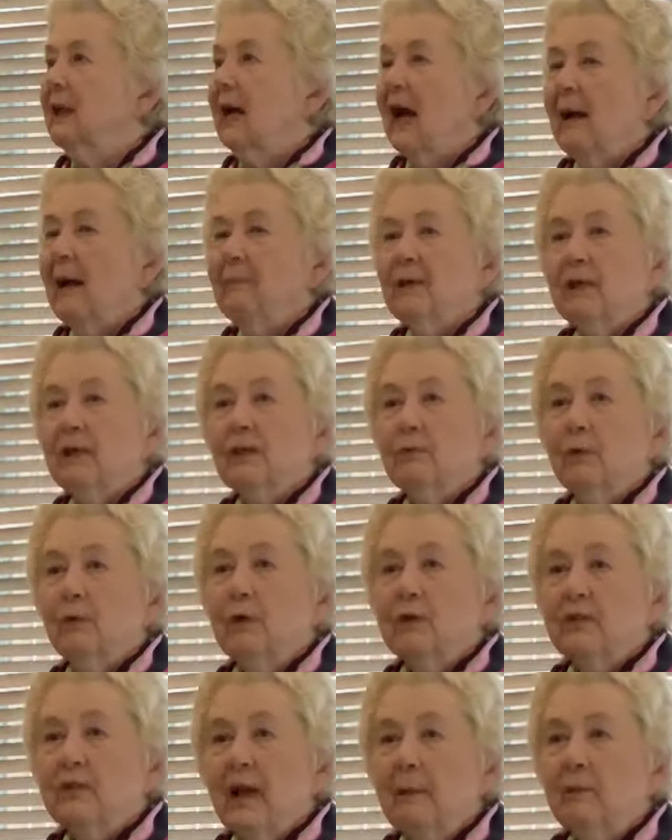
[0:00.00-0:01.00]
I mean, as far
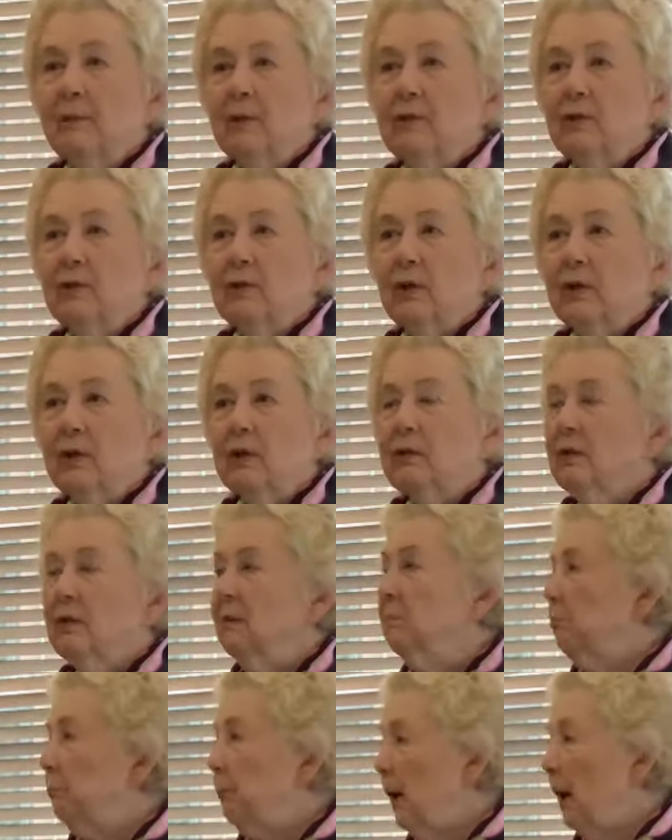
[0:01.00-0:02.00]
as I'm concerned,
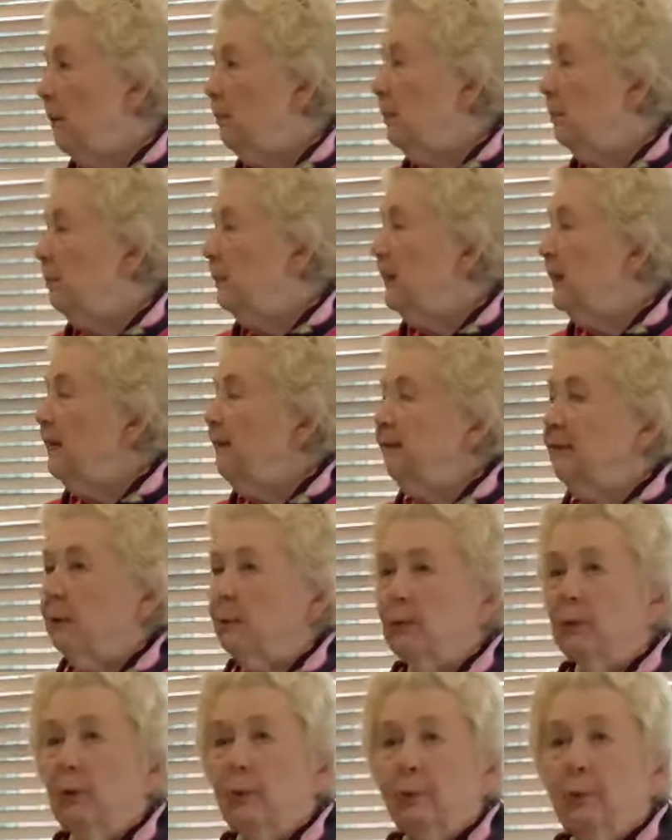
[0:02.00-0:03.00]
probably if they
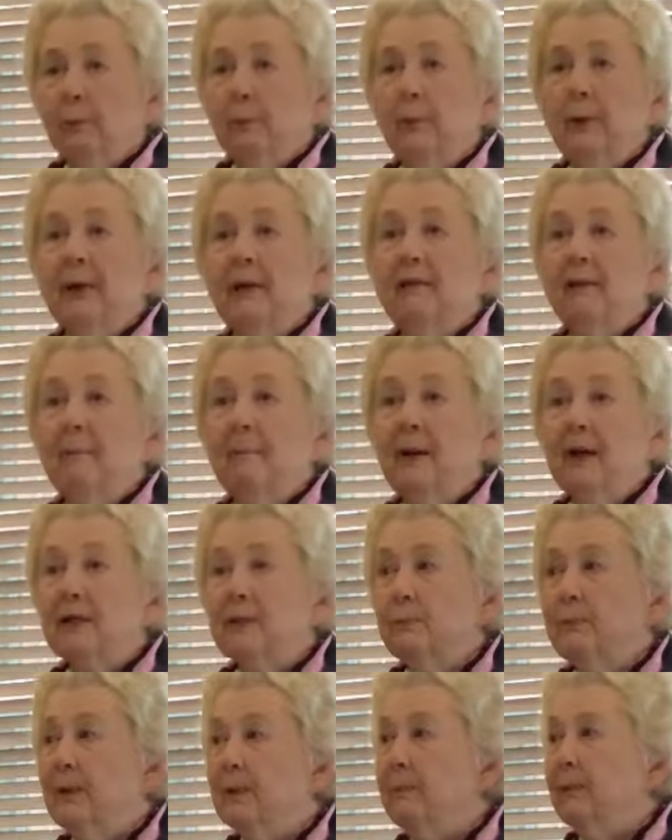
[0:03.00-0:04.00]
were putting the
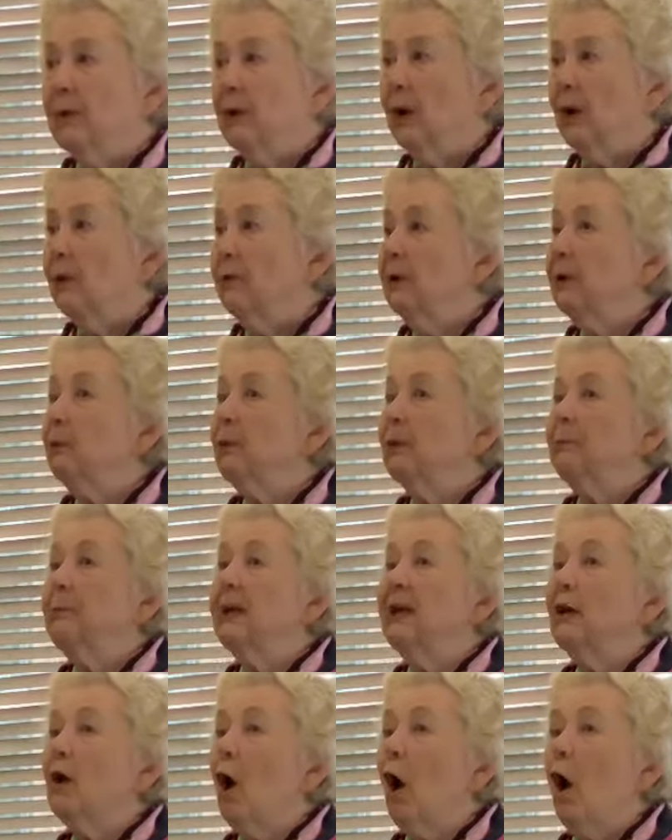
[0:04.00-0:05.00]
best people on, it would
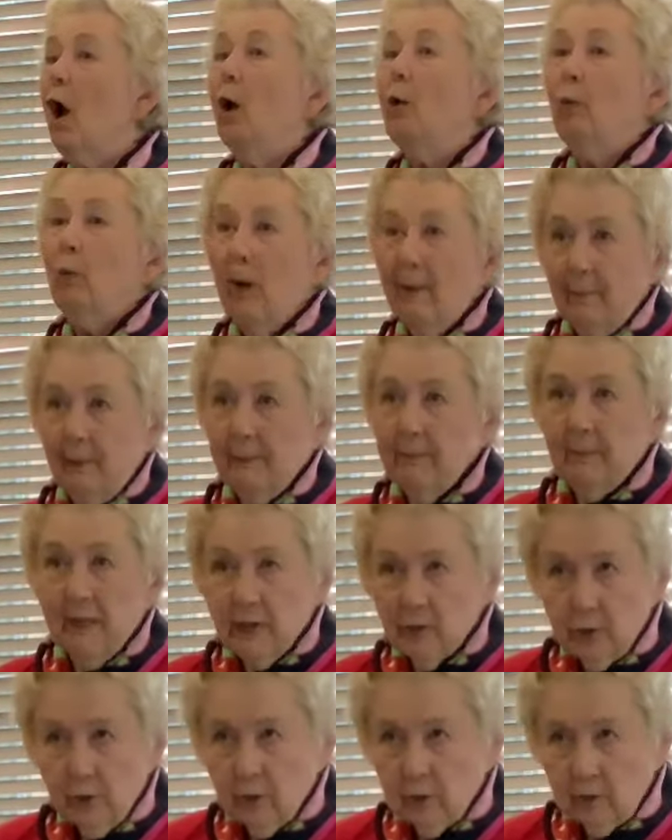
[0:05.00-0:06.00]
be an all-woman mission.